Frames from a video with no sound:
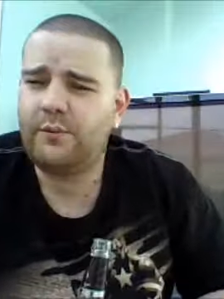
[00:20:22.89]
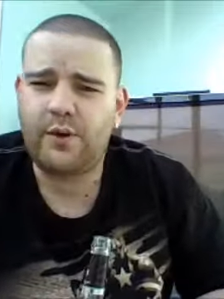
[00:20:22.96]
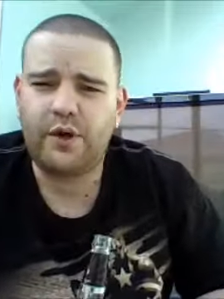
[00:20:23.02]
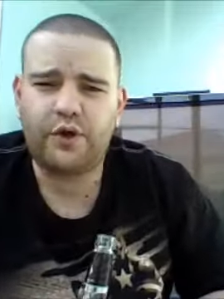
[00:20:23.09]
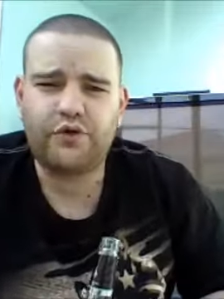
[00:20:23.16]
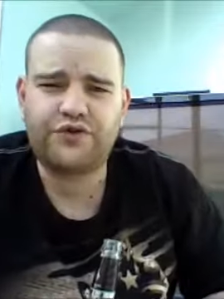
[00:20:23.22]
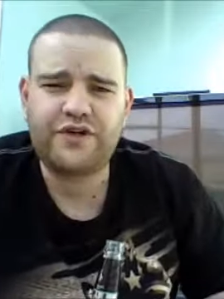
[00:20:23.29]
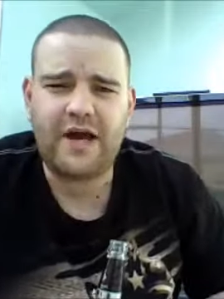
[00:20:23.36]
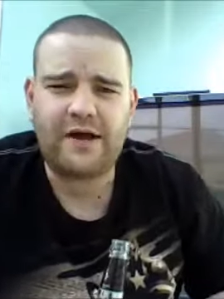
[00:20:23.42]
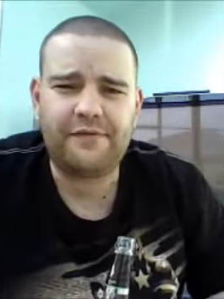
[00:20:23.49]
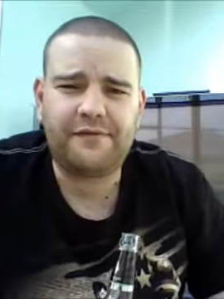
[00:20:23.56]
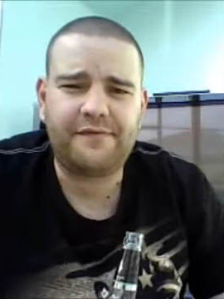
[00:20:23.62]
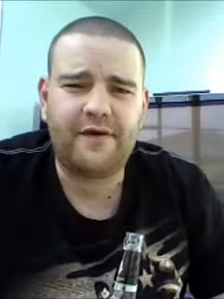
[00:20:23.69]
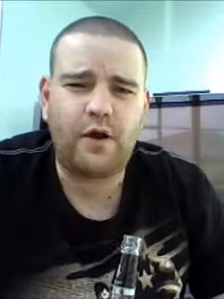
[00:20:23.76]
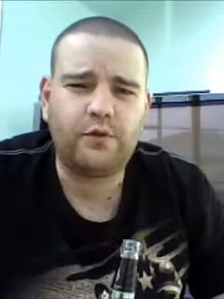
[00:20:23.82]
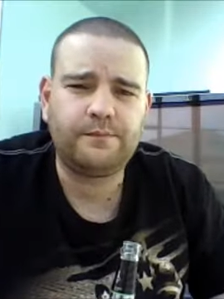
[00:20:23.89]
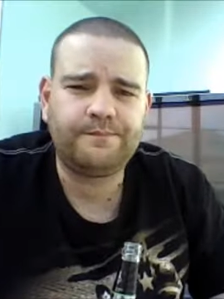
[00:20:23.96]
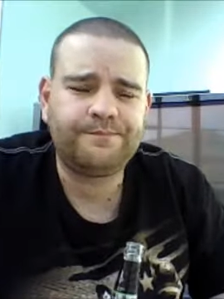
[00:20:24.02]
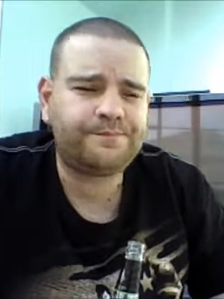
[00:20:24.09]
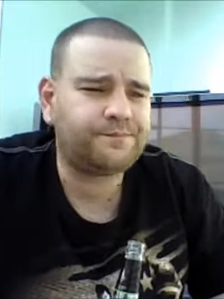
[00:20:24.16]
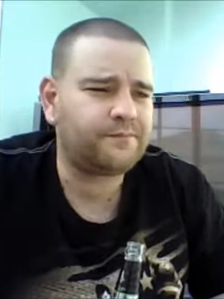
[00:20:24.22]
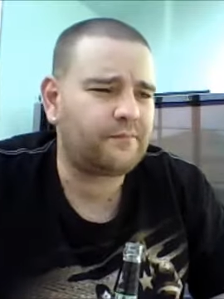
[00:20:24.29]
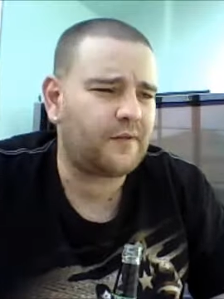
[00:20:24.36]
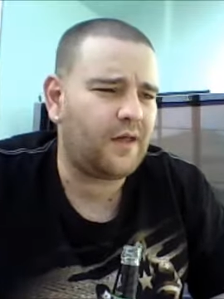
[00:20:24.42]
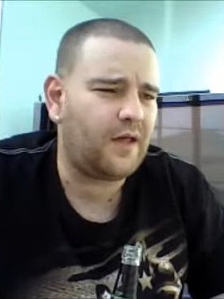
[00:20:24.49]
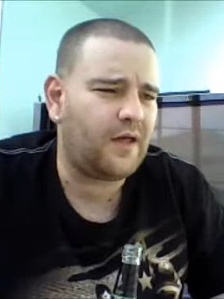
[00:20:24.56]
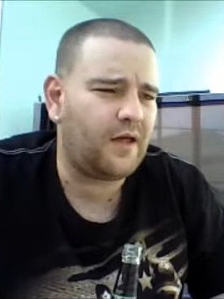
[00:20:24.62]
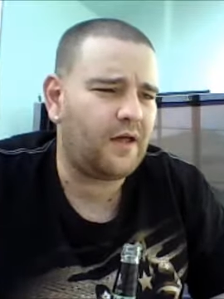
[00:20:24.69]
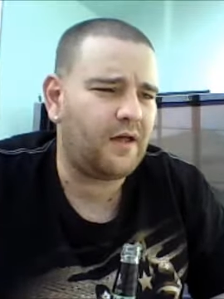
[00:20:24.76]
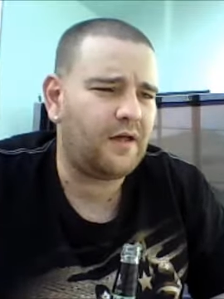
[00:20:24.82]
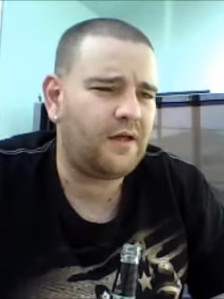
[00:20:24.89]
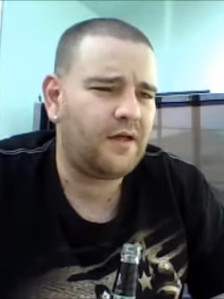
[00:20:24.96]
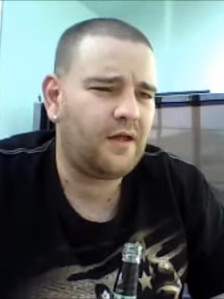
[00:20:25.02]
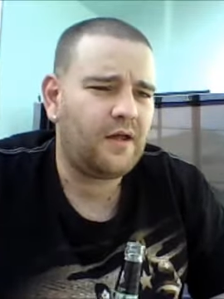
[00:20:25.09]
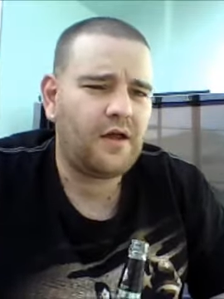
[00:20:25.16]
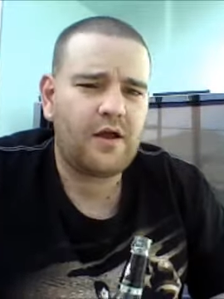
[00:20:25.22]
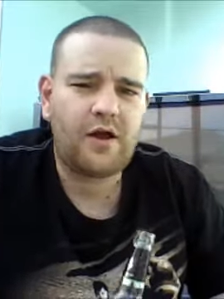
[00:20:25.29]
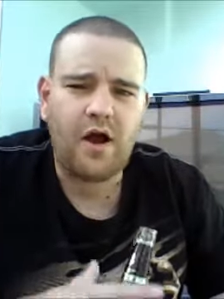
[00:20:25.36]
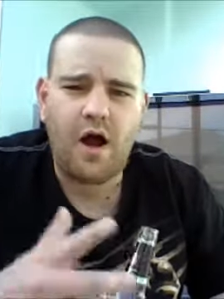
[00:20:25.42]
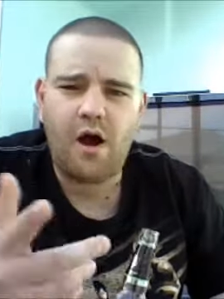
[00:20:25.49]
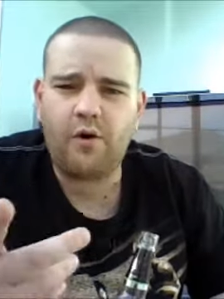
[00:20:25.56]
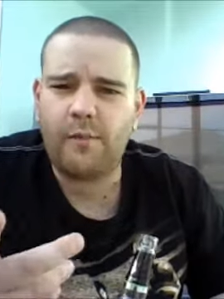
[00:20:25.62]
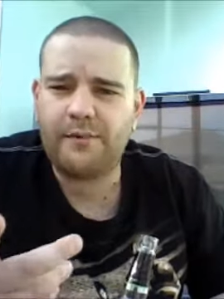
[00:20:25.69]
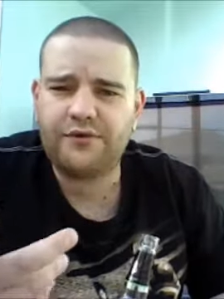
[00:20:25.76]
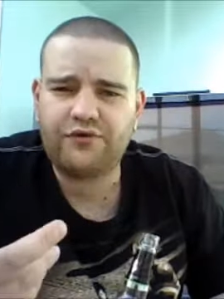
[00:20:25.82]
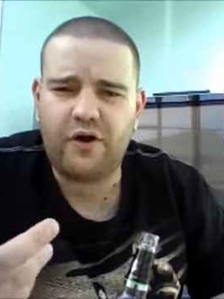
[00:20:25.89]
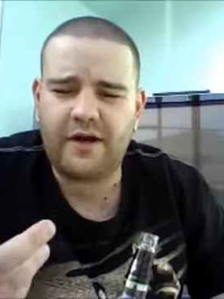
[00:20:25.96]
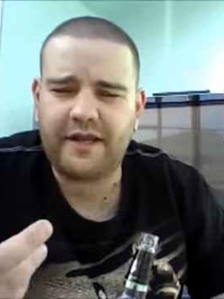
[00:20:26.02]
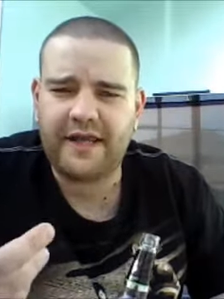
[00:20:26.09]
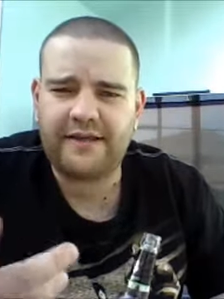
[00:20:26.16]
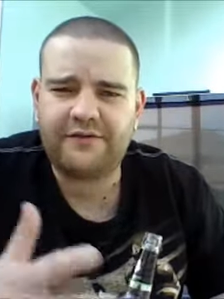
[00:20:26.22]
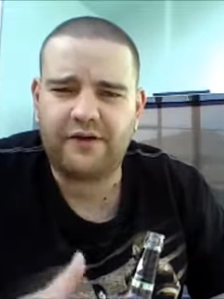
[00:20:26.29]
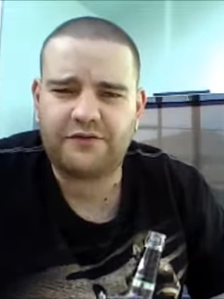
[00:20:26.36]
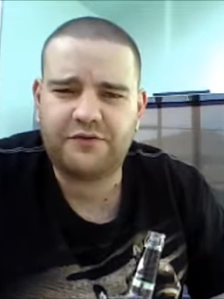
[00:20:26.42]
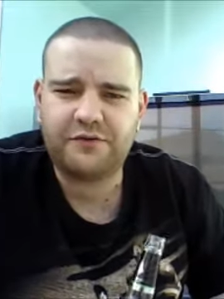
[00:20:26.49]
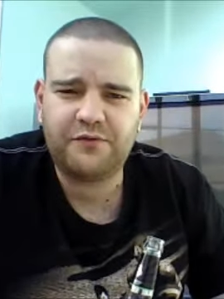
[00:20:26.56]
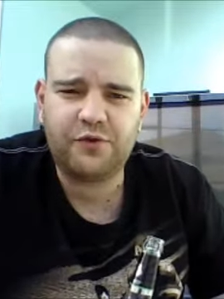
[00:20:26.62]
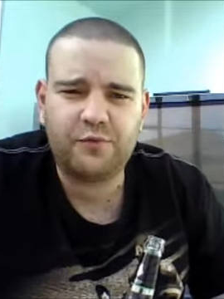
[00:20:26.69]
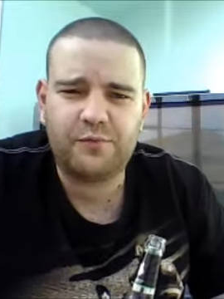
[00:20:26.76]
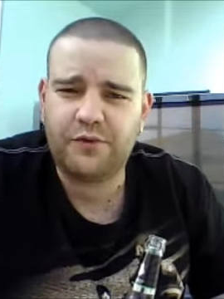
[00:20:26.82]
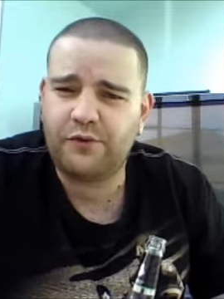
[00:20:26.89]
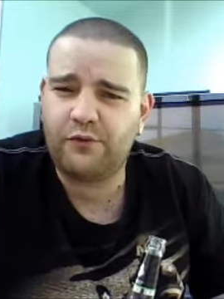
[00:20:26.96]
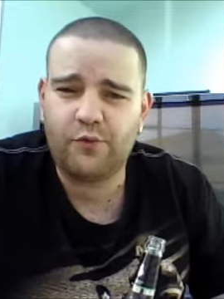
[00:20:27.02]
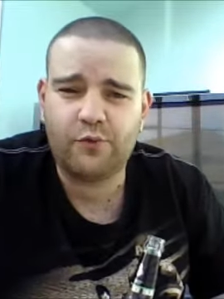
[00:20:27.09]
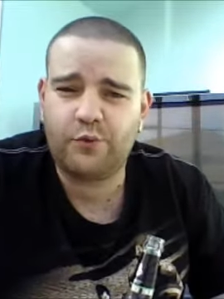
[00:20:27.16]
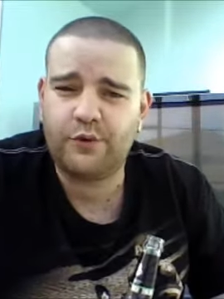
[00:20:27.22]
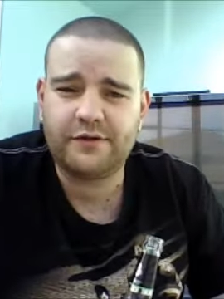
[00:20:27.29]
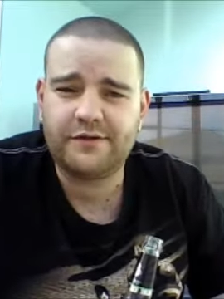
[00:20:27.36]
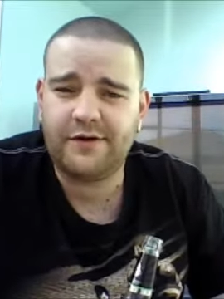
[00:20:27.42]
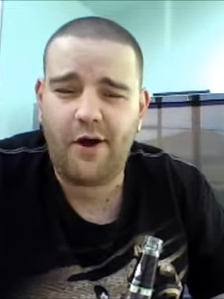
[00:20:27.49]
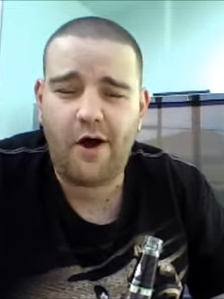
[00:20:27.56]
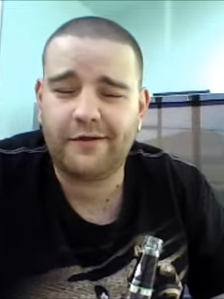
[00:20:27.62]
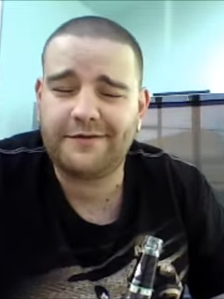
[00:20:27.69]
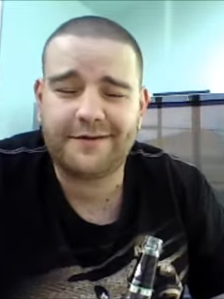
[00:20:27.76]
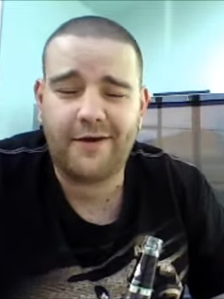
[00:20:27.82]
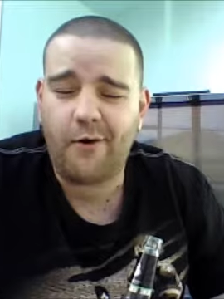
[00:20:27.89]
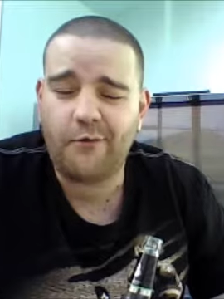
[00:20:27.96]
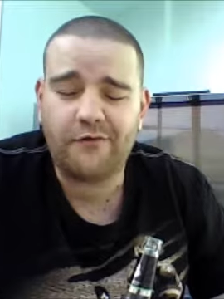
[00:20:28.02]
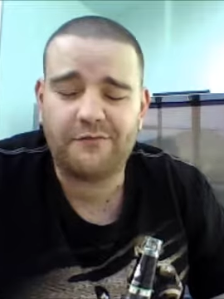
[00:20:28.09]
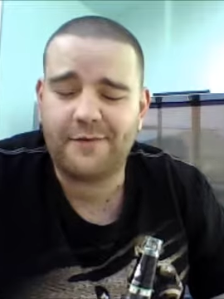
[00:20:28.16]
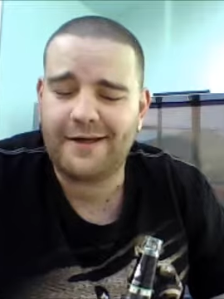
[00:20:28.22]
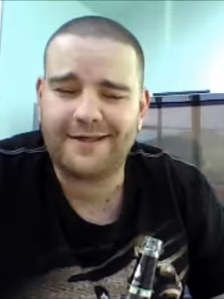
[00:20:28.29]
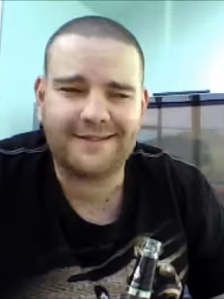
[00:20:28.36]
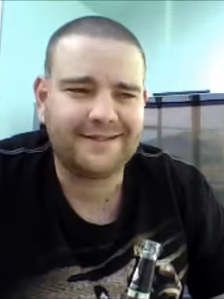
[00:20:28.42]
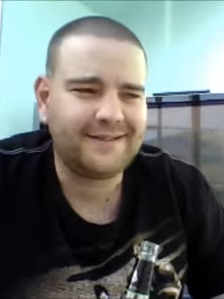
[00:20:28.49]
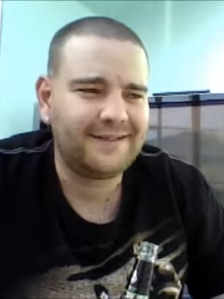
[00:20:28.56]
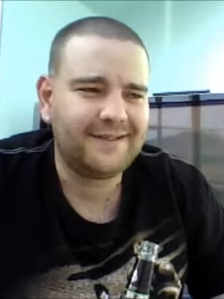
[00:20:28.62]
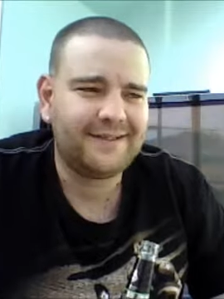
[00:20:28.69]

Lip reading: Had a good chat on the phone. Carl, I've been trying to get in touch with you, but you're awkward. You're hard to get hold of, mate.